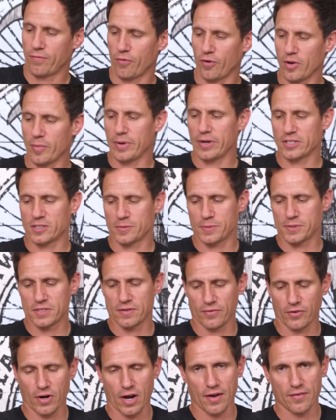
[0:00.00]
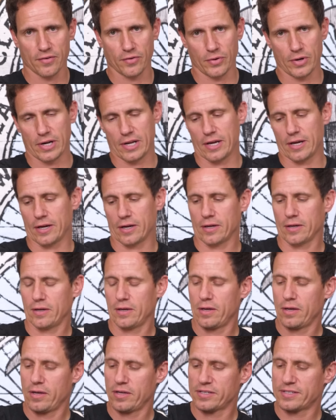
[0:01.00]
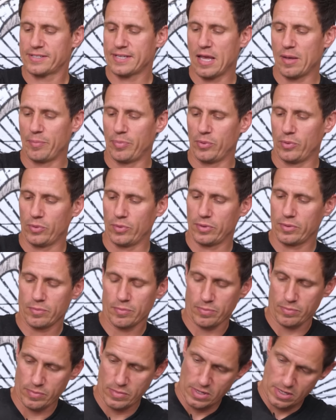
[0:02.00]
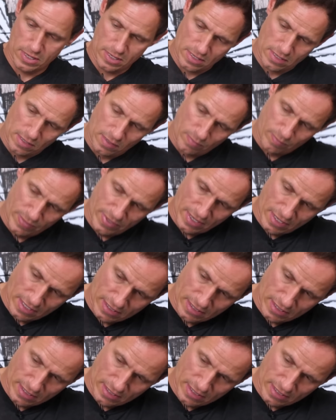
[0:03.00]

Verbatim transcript: 40 minute specific gravity reading, sample and